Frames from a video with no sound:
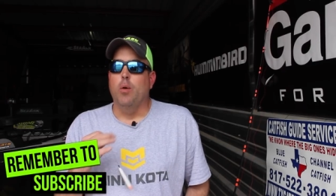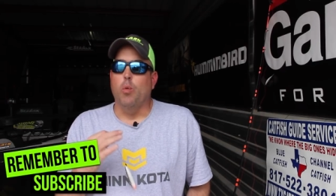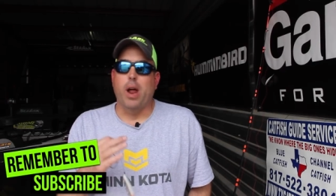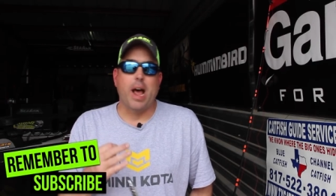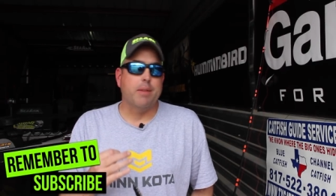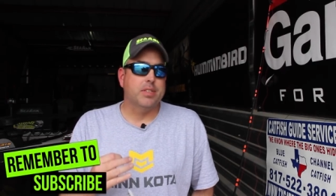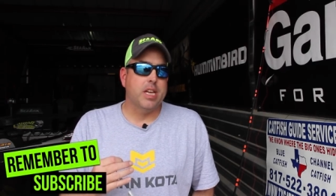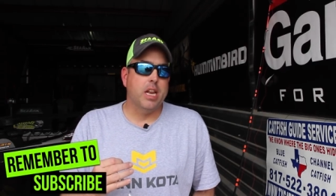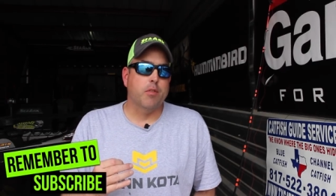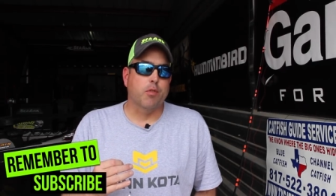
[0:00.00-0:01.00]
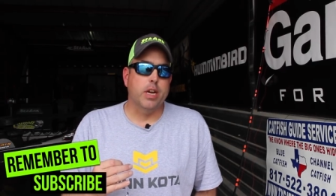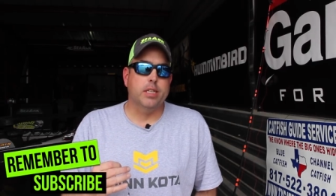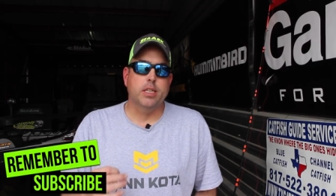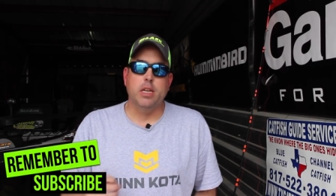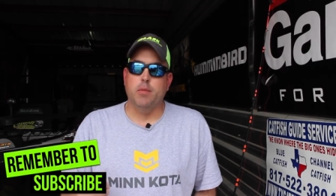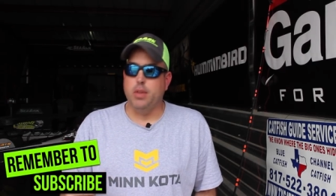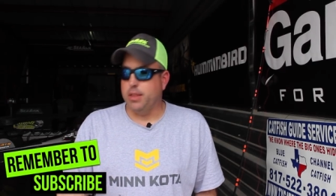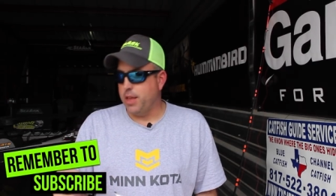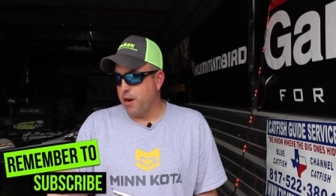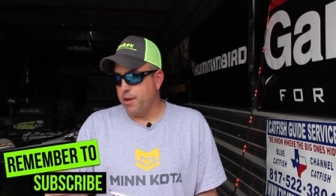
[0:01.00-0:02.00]
what I've seen of recent,
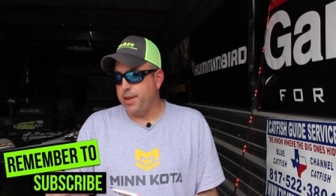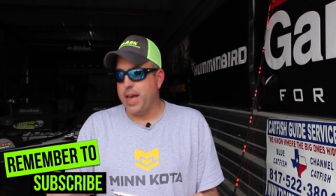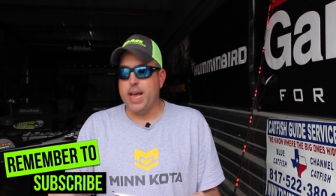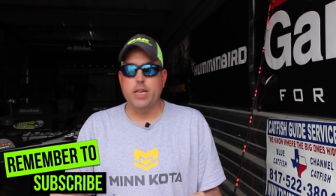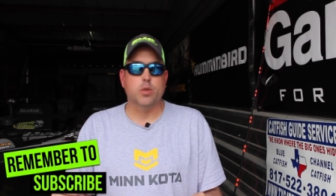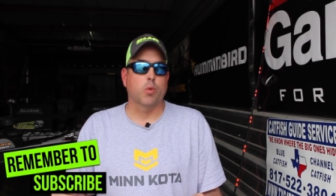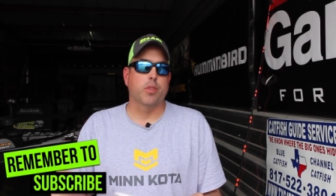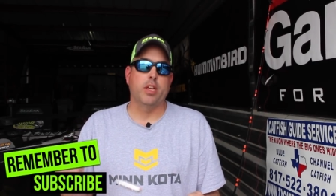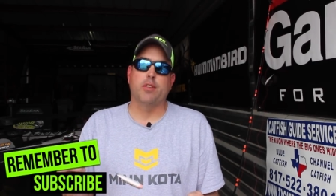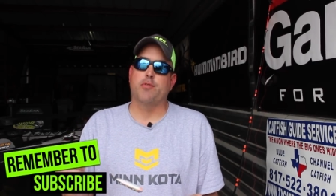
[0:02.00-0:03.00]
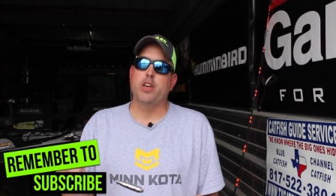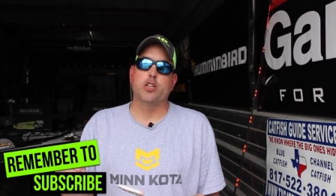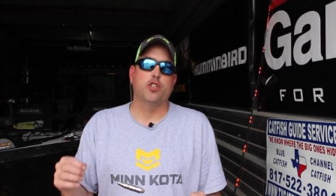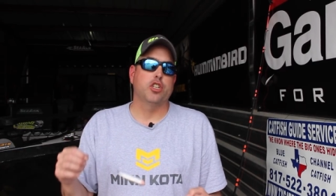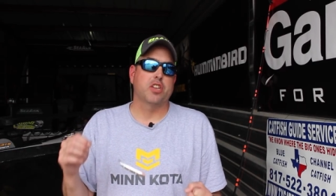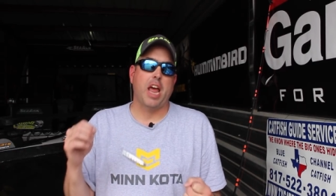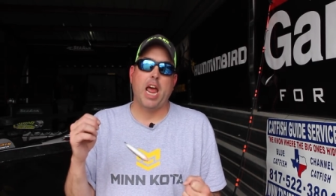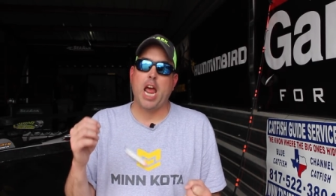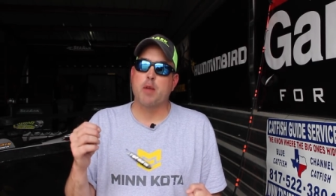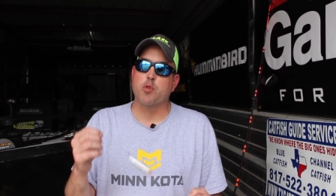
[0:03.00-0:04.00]
that there are days where these fish just
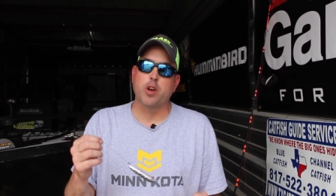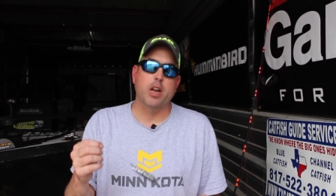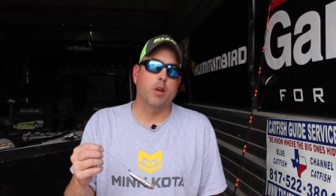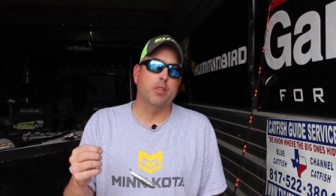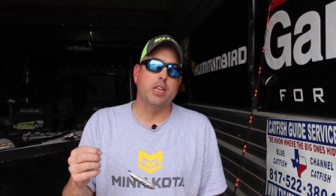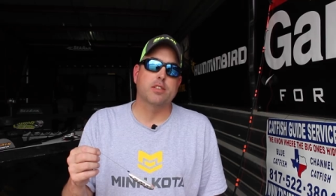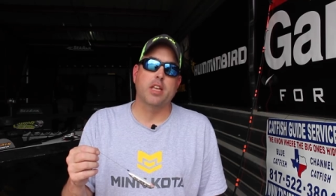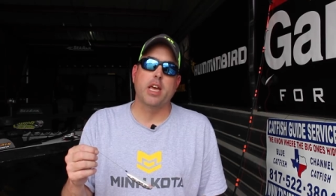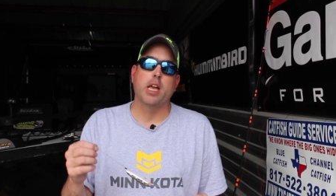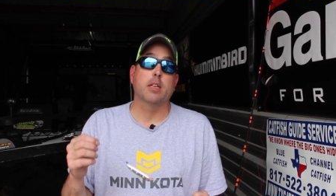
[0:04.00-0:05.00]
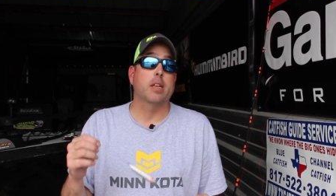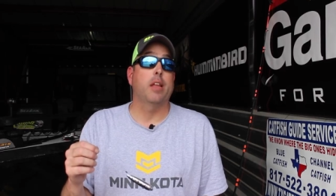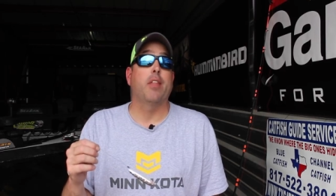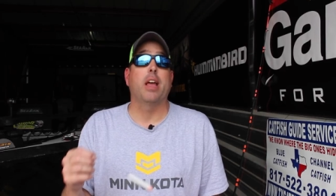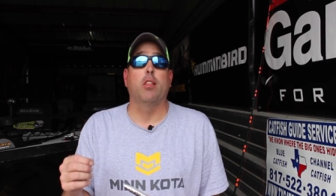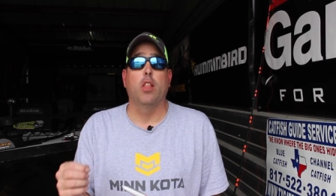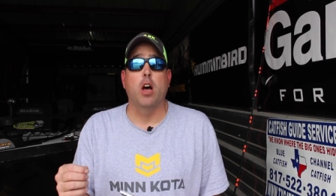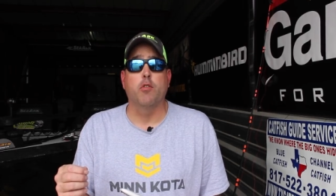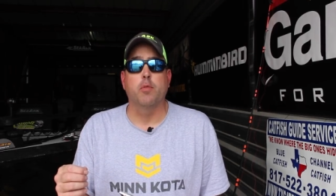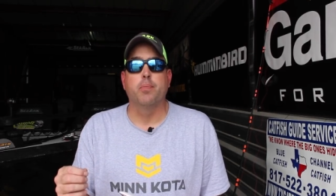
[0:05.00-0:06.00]
hammer in on these things and they
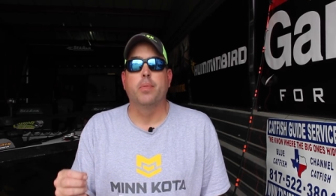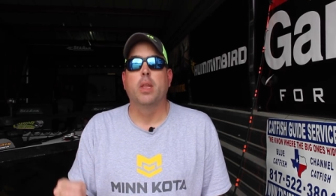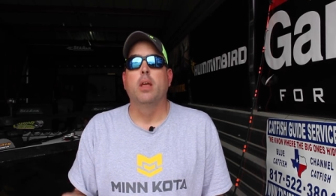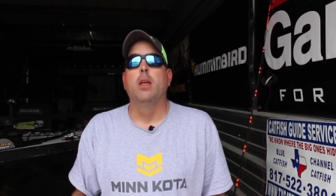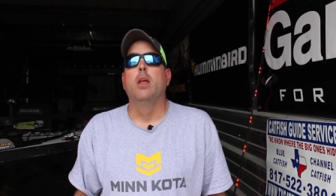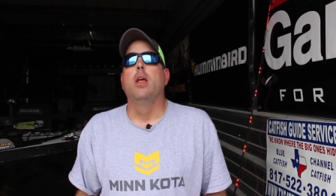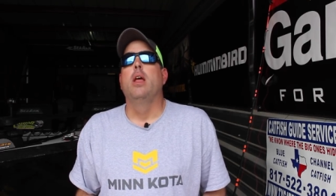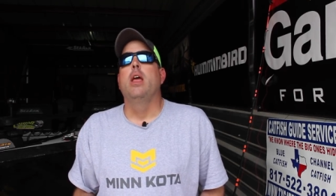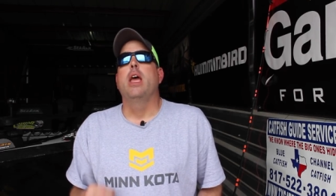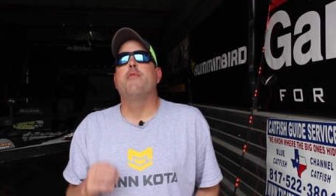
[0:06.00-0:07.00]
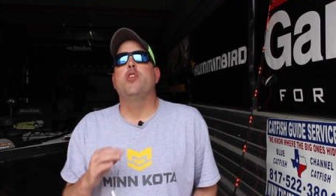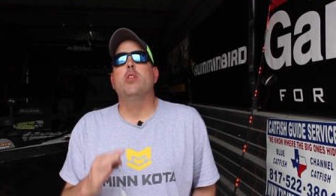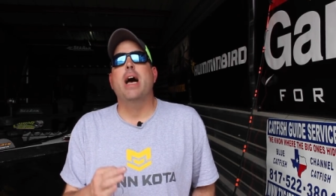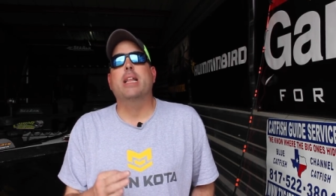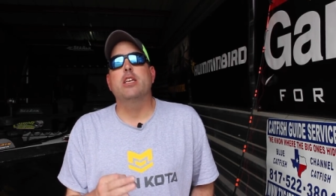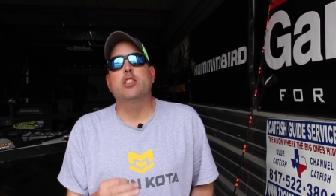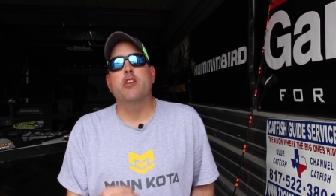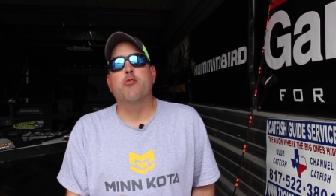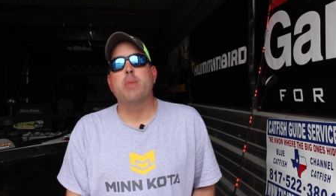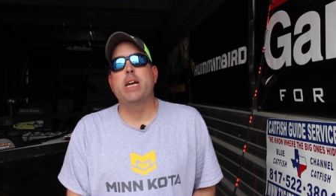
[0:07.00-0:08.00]
love them. If you like this
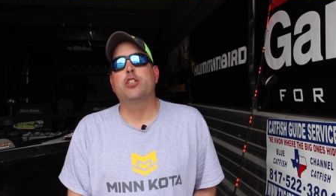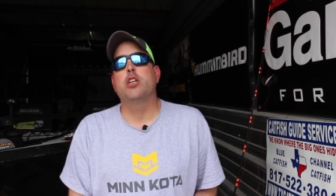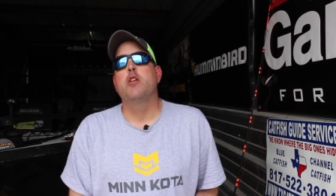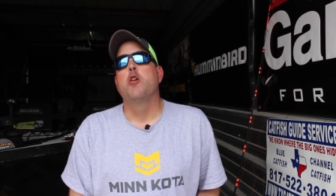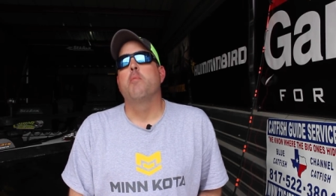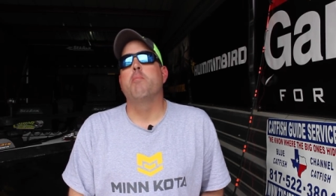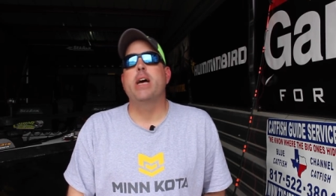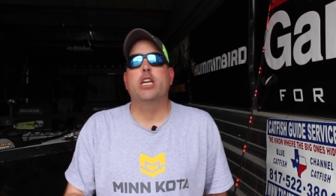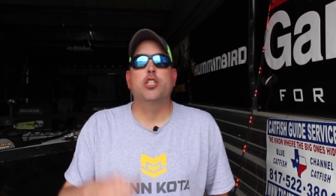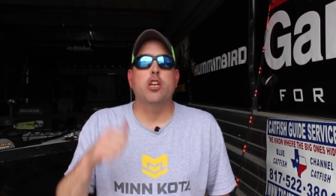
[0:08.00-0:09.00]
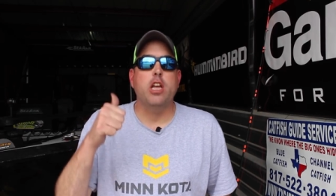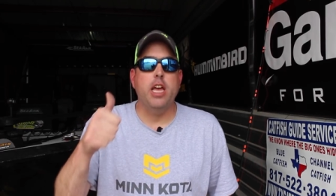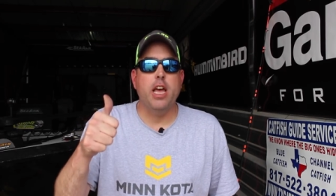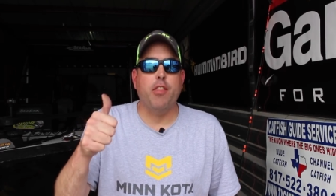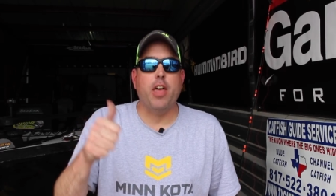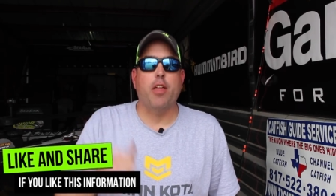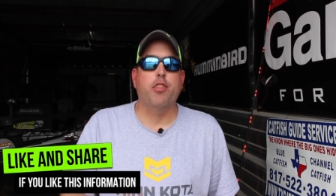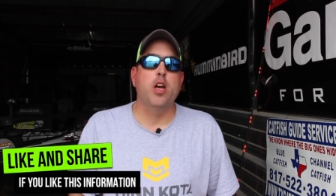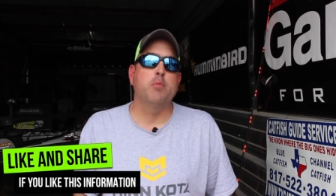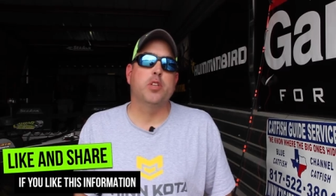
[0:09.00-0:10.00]
information, make sure you hit that
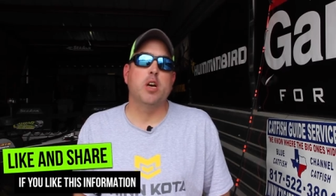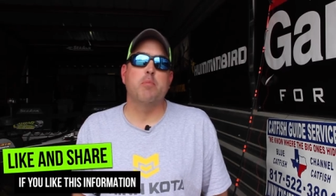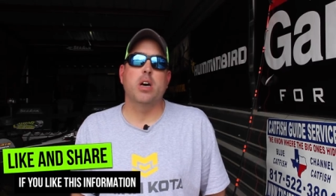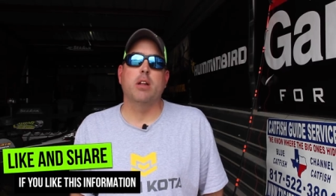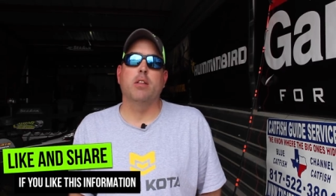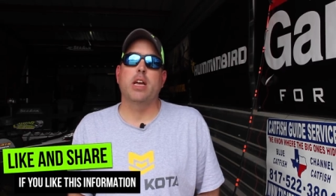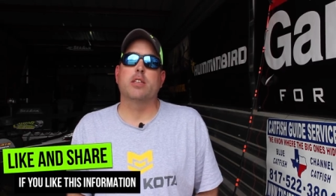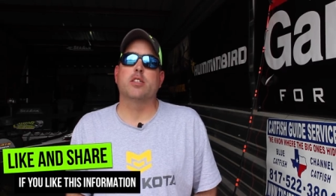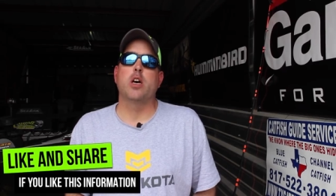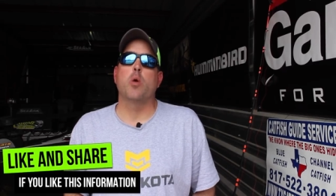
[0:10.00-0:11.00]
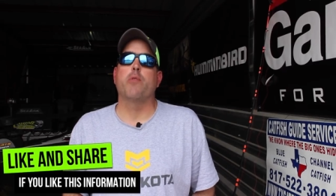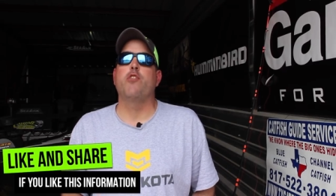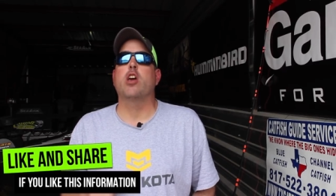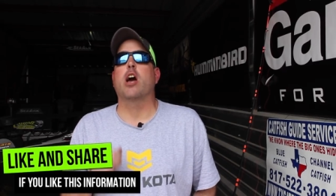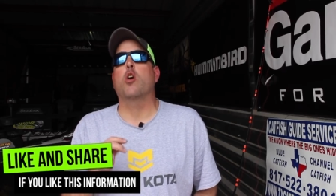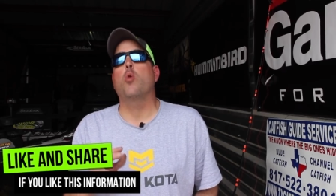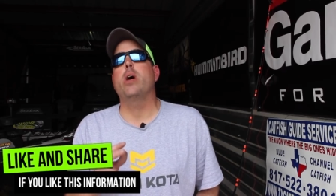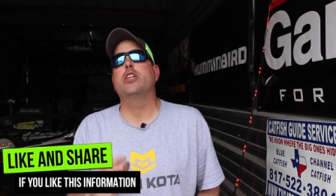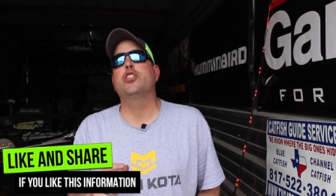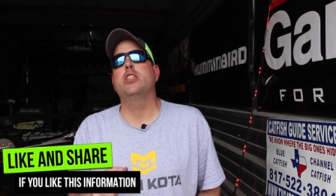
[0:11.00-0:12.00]
thumbs up button and let us know. If you got
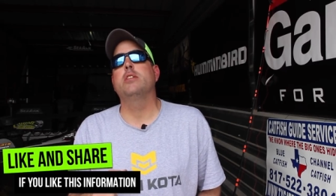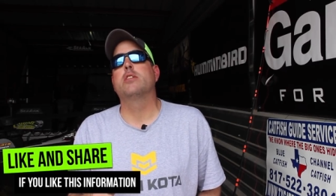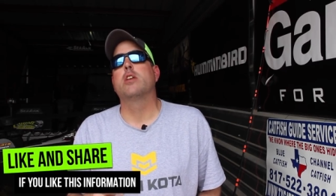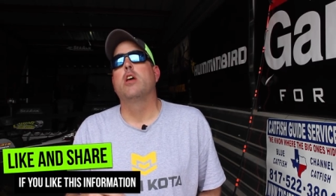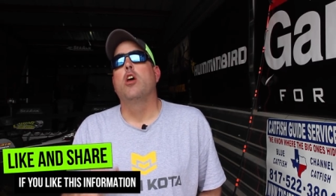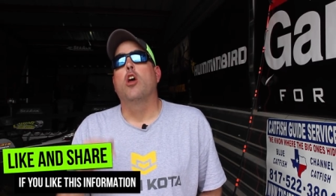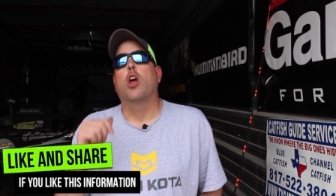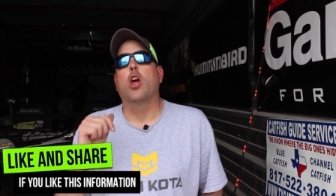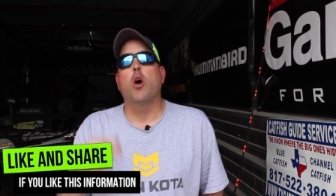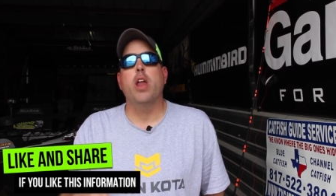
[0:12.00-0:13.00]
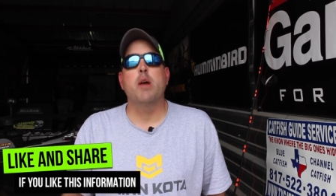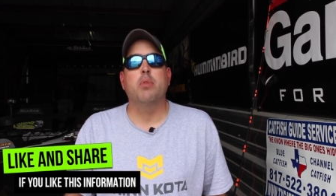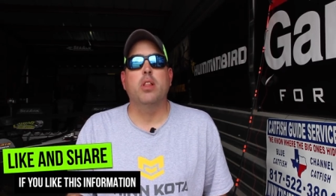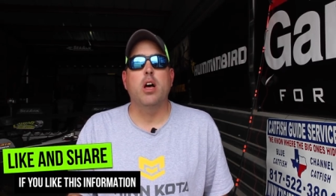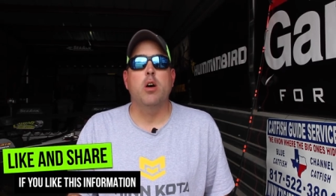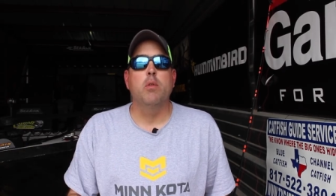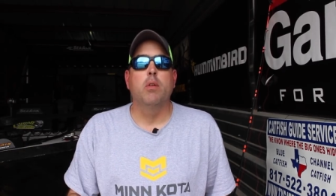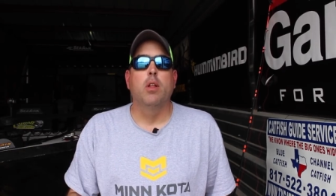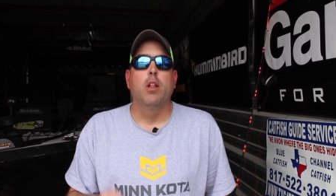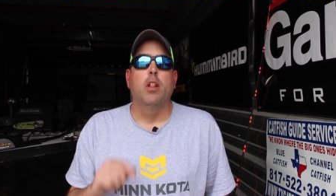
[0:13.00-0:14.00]
questions, go down below,
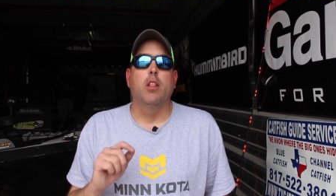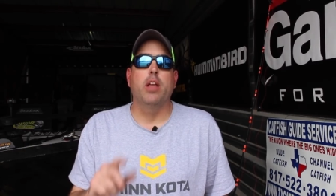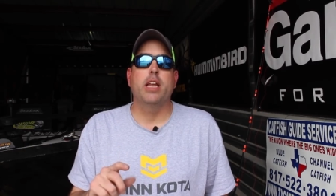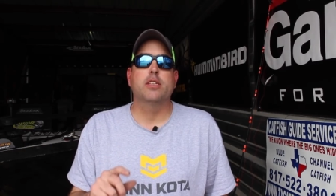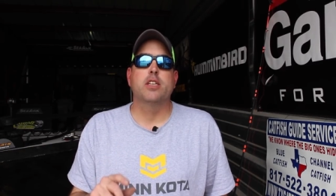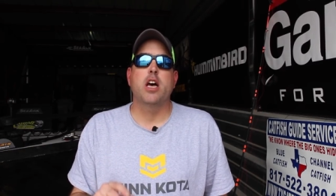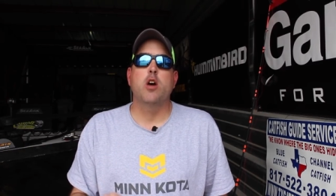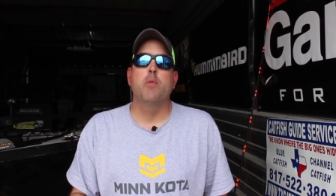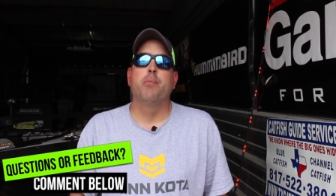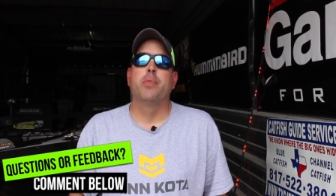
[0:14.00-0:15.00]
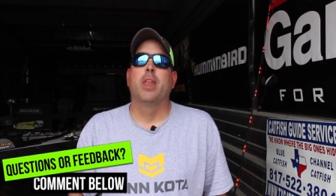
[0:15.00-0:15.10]
let us know.